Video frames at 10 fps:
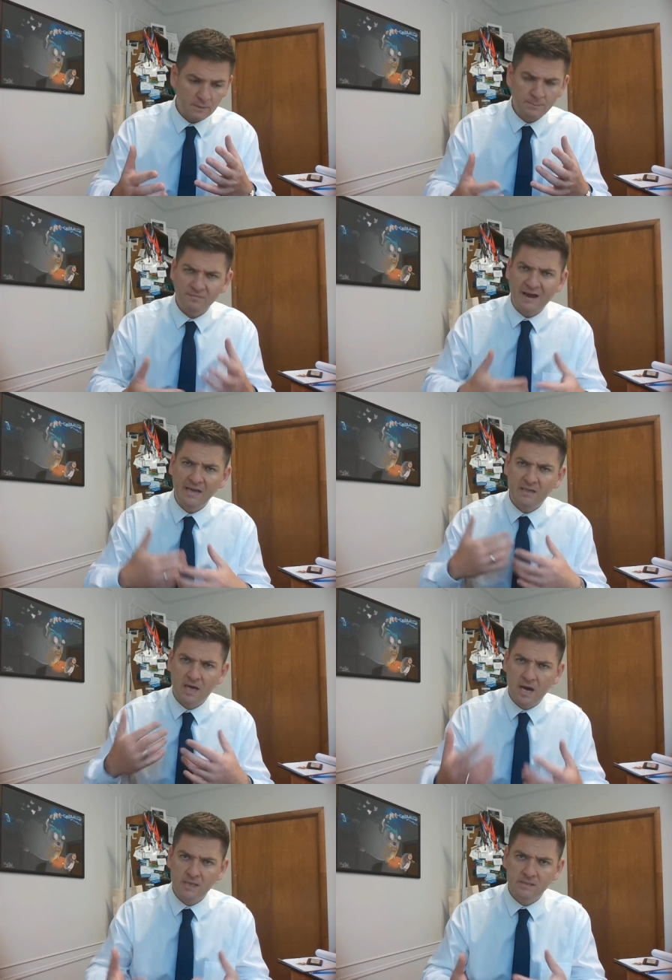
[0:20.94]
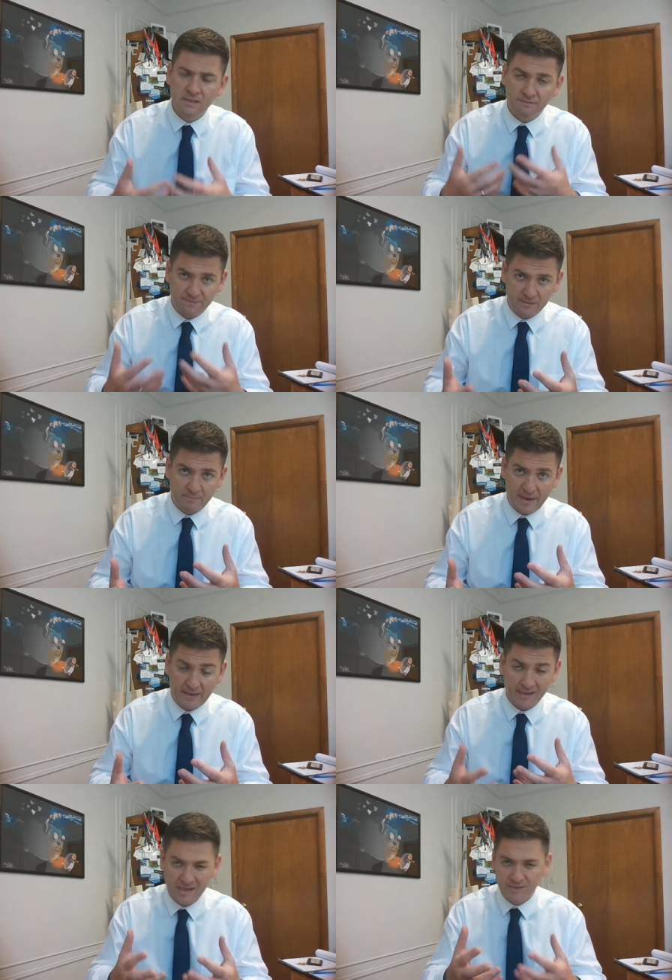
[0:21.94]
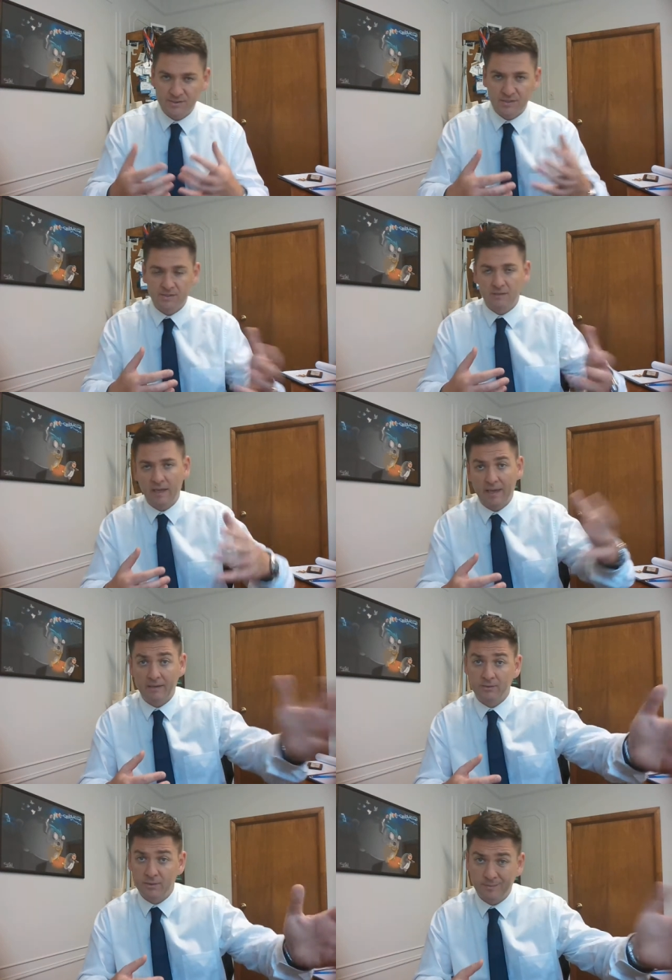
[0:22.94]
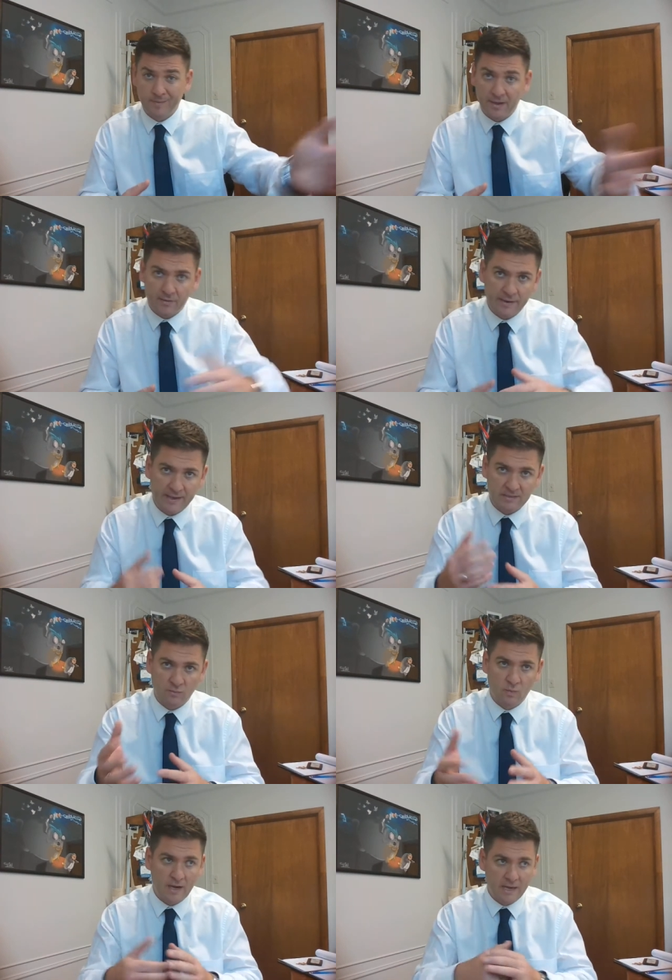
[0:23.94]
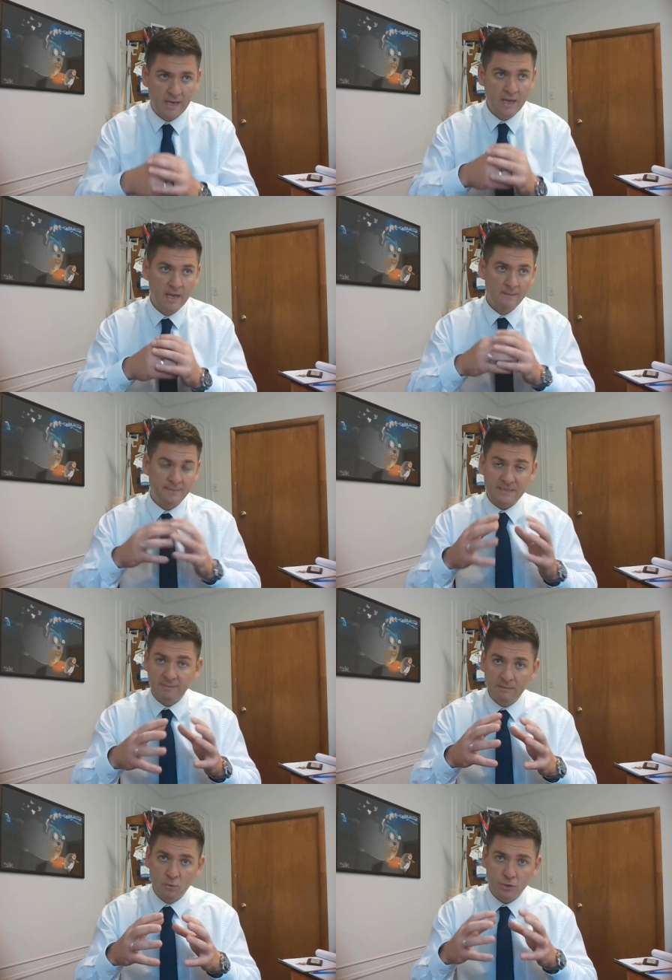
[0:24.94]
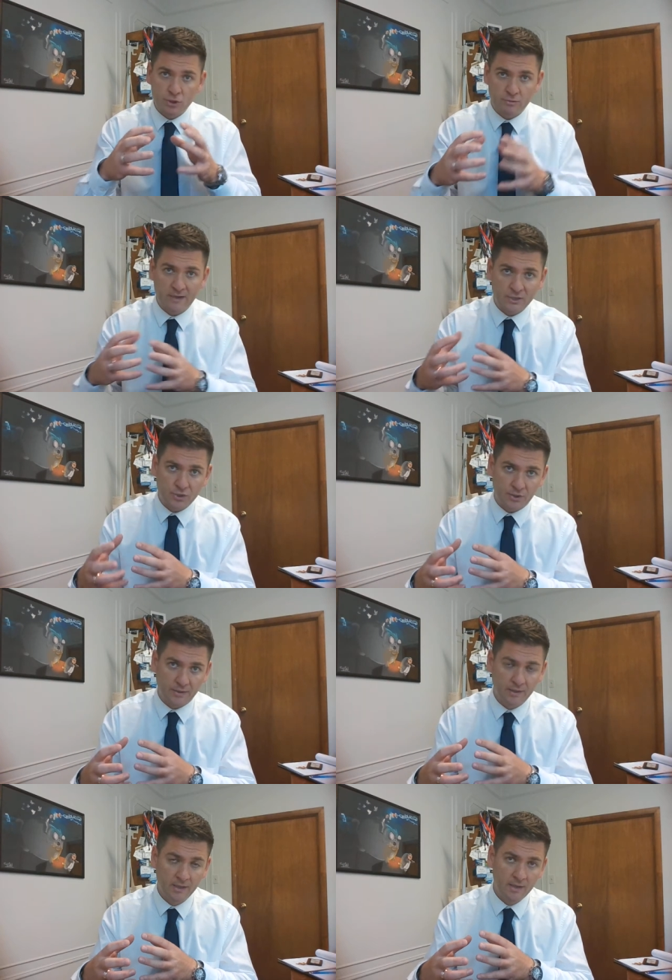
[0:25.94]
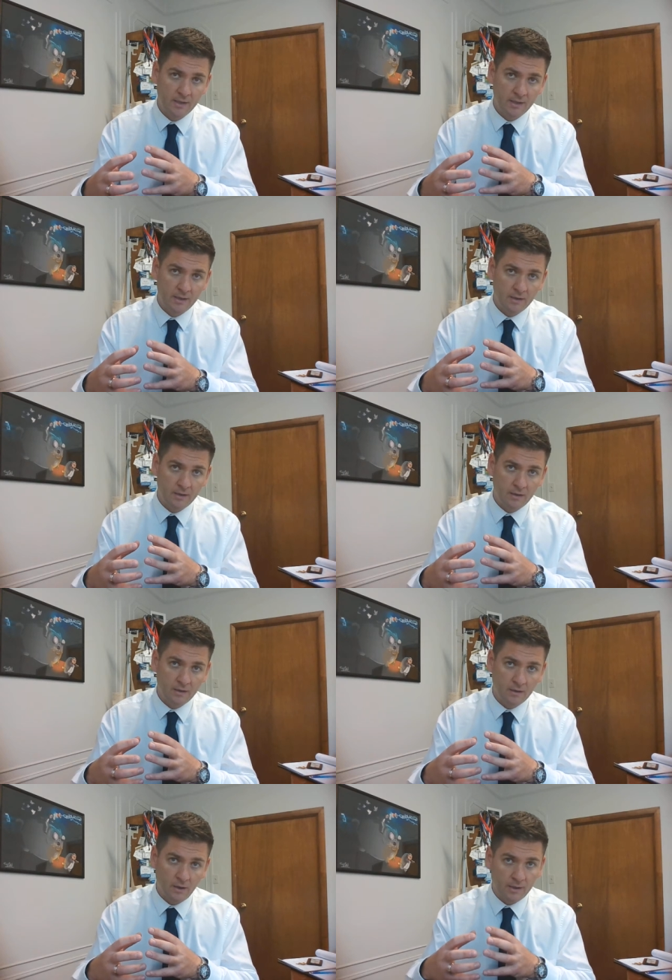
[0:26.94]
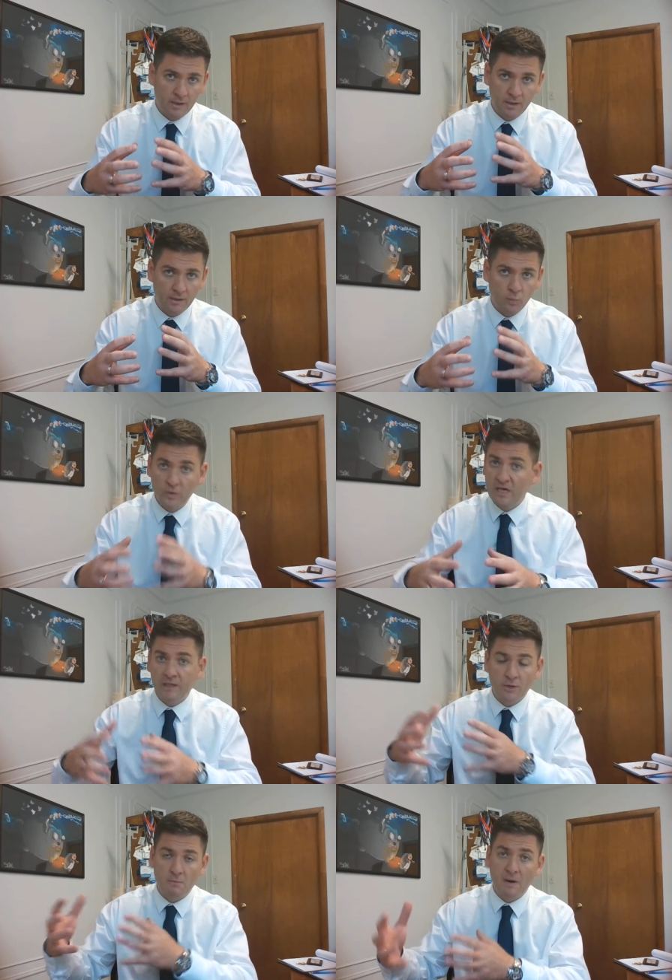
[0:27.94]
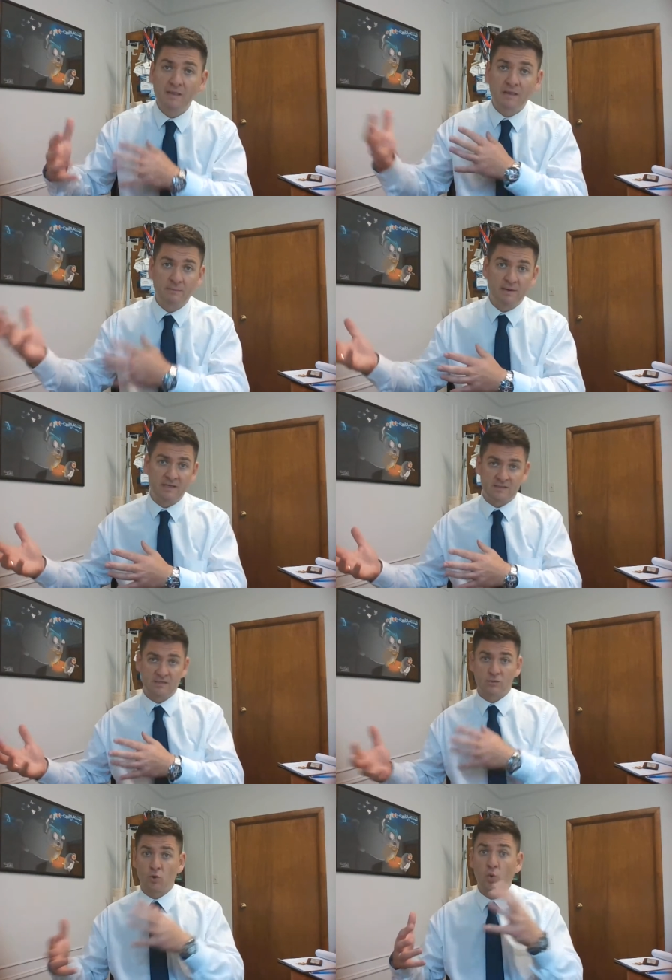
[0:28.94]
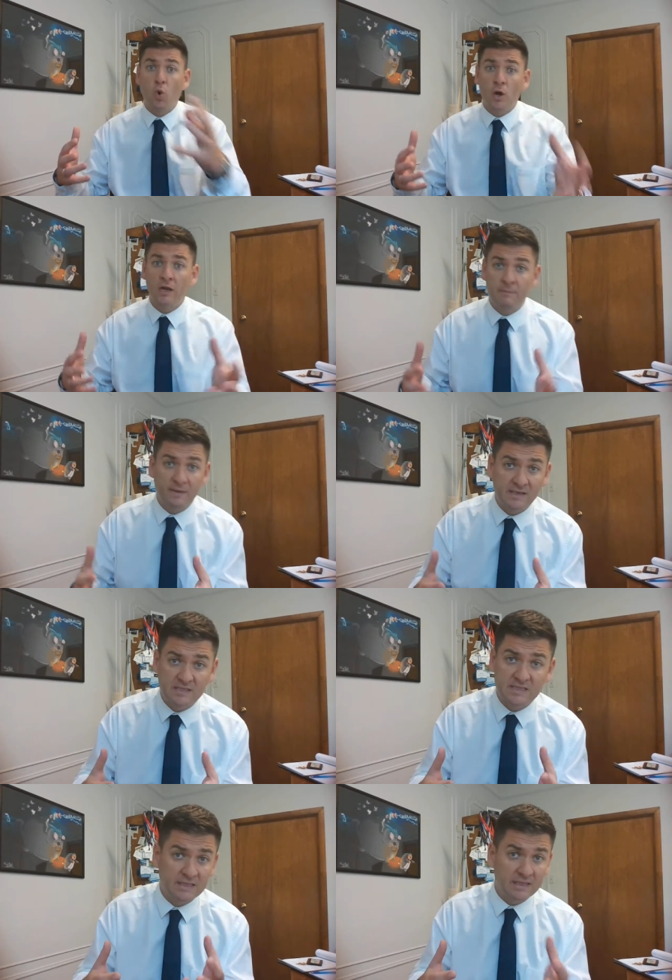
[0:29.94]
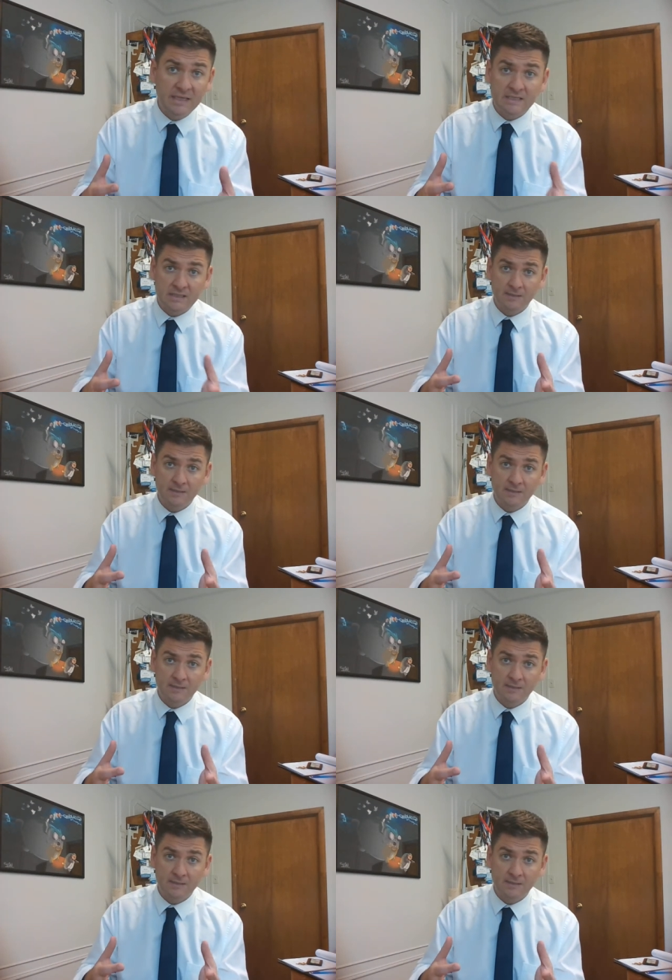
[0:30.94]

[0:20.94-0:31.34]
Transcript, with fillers: provide constant feedback, and not just, hey, you should be better at X and Y, but something more structured on a weekly or monthly basis, or quarterly basis at least,